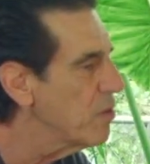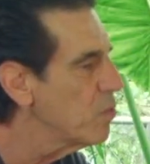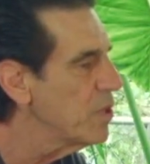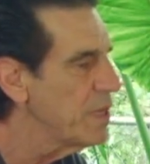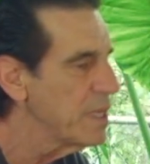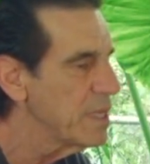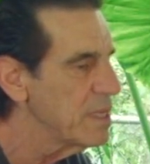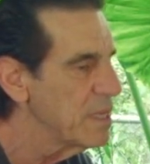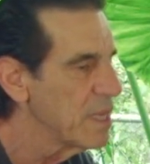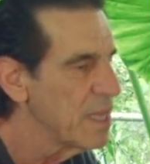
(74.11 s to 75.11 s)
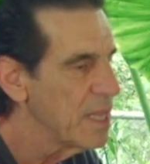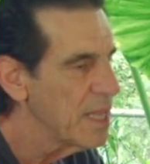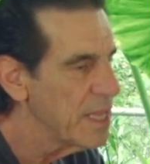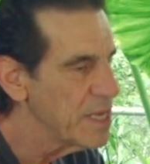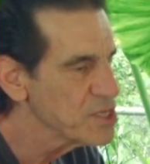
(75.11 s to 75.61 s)
on one end
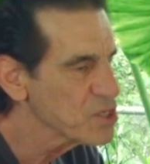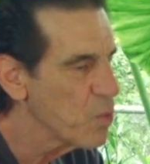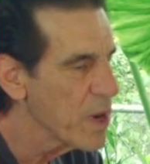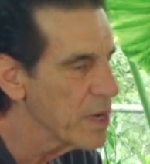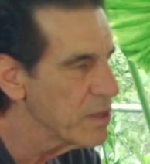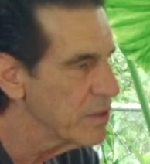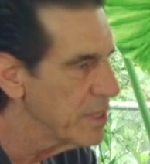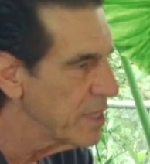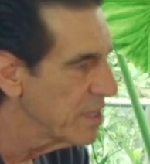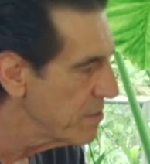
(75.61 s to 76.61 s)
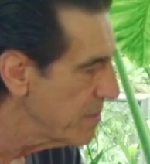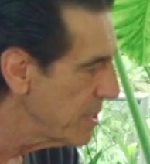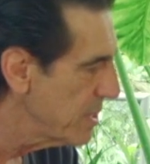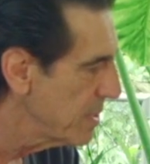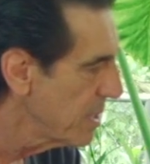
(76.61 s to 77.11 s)
and it's squared on the other
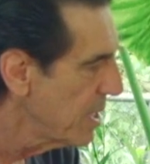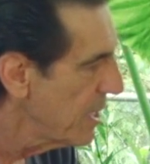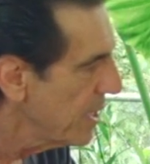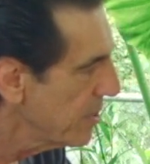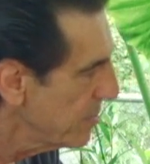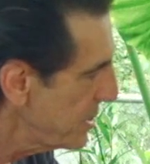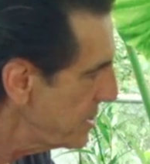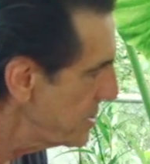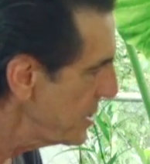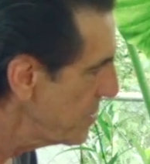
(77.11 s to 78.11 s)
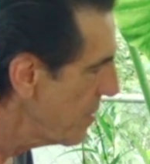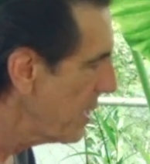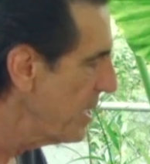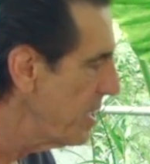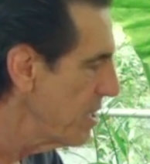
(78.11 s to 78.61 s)
end. And on this end
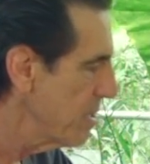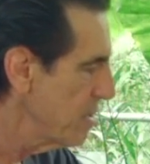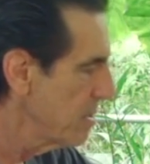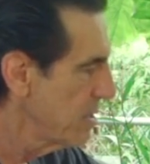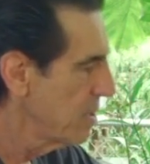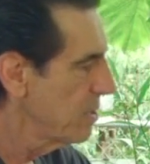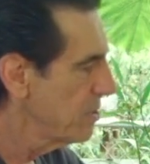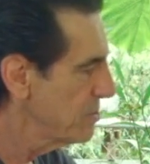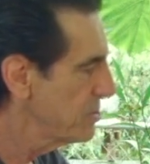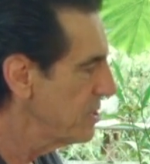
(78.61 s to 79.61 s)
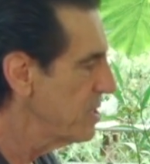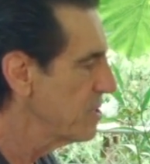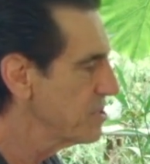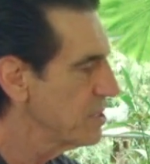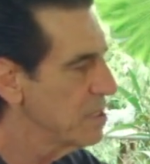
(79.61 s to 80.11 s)
right here, you'll see
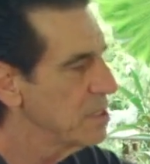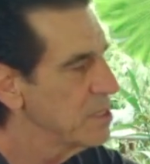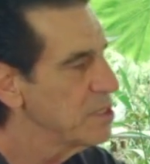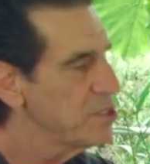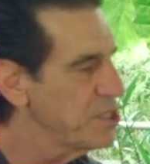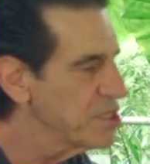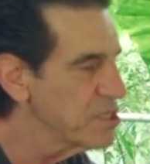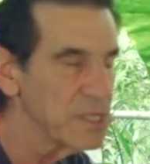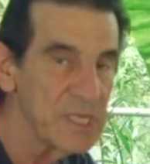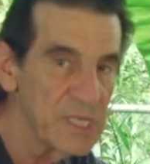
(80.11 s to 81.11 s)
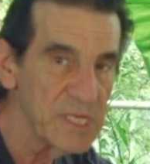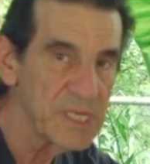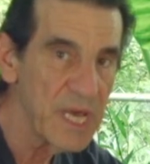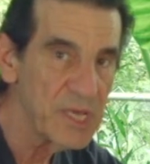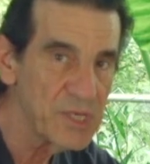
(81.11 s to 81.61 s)
there's a little chiseled
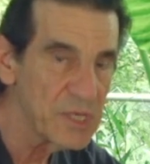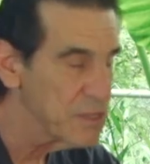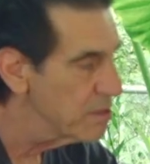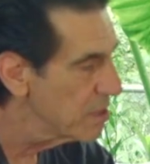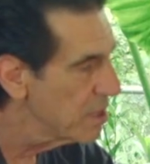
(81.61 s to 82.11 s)
indentation